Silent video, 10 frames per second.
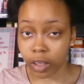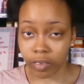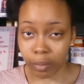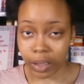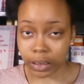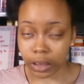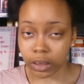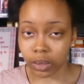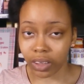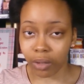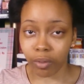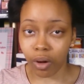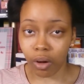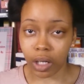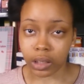if that makes sense. So they were
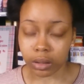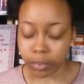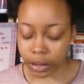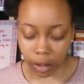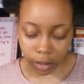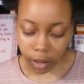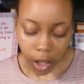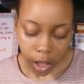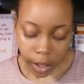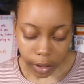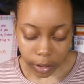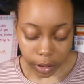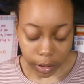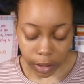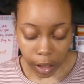all intimate together. And
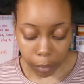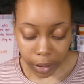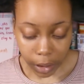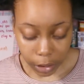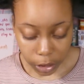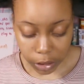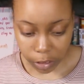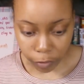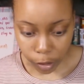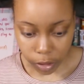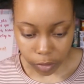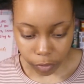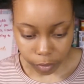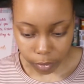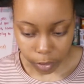that I mean that's just the
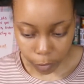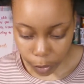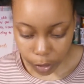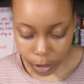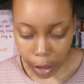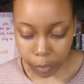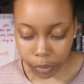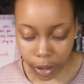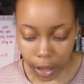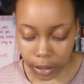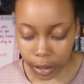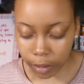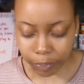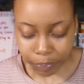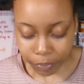first the first chapter, you guys.
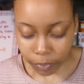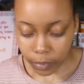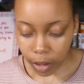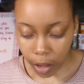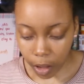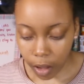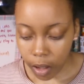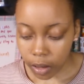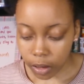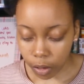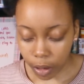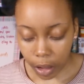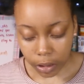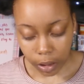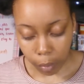Like okay so like
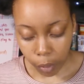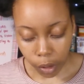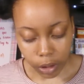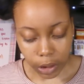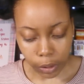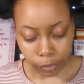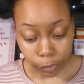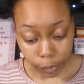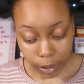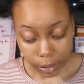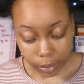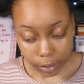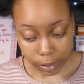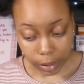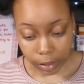i said i'm only gonna tell you a few
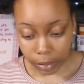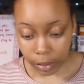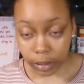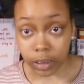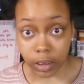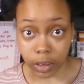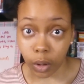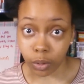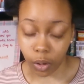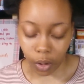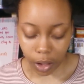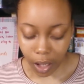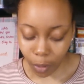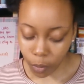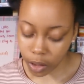things because this this goes on and
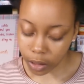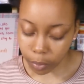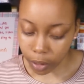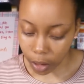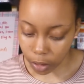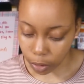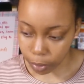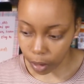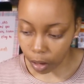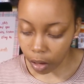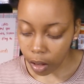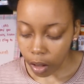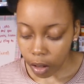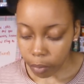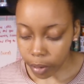i don't want this to be like super long
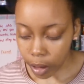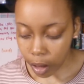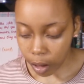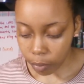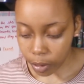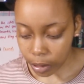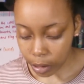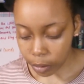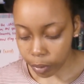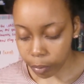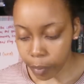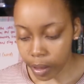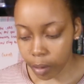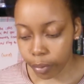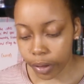but um what's another one
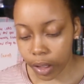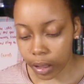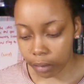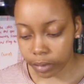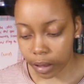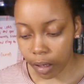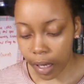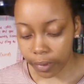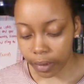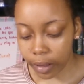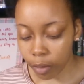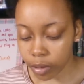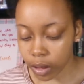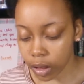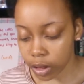making prayer a lifestyle i think that
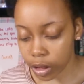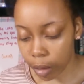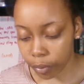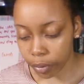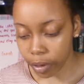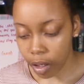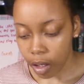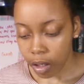was a good chapter